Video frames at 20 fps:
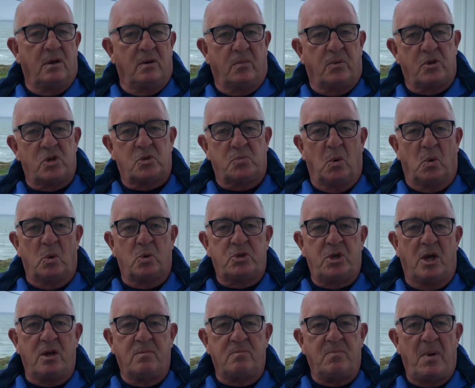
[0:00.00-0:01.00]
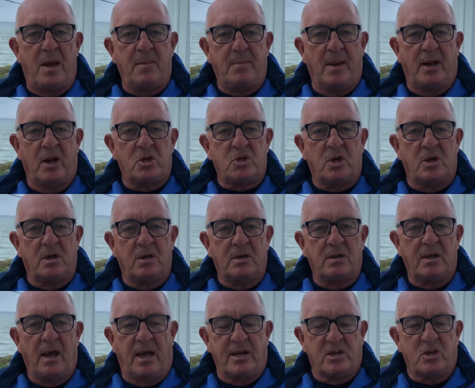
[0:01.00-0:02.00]
with a small-town bank manager
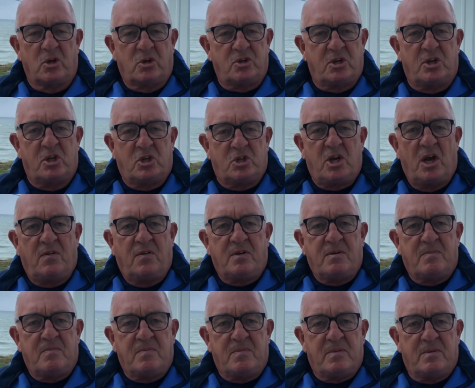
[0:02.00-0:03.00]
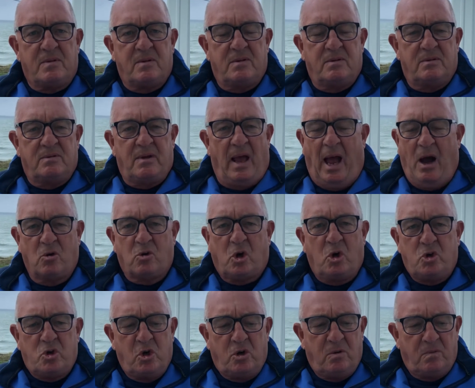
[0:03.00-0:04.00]
at an Austin 7? How
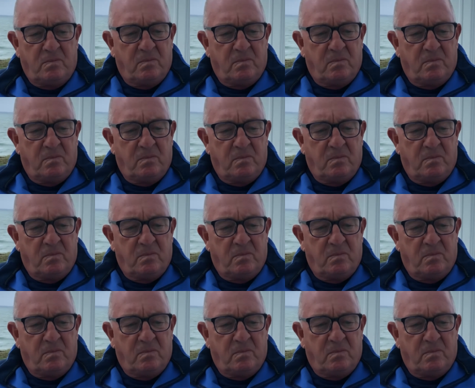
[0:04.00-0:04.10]
could you?